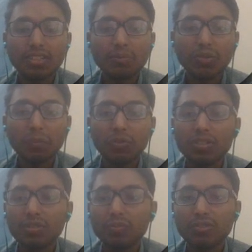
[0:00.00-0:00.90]

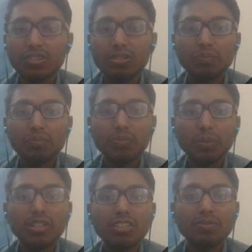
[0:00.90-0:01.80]

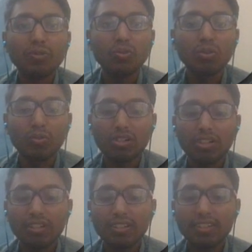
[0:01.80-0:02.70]
prepare this whole
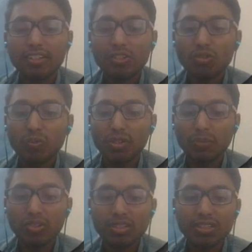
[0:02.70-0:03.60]
model to
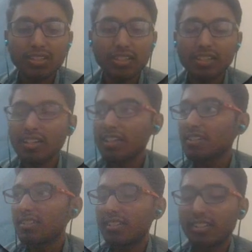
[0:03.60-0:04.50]
pre-process and analyze
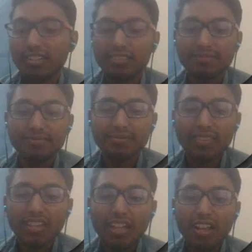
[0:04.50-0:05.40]
the data.
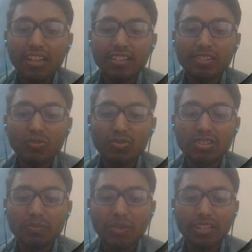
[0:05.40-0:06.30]
I used
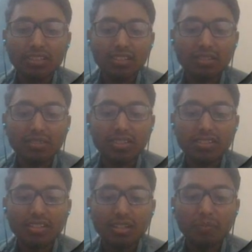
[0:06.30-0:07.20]
Python libraries
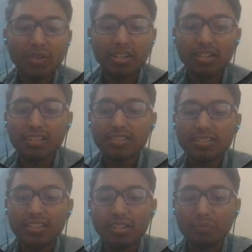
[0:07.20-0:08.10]
like Pandas
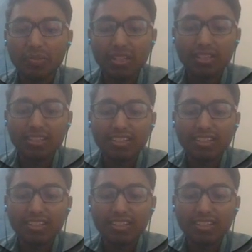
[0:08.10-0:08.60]
and NumPy.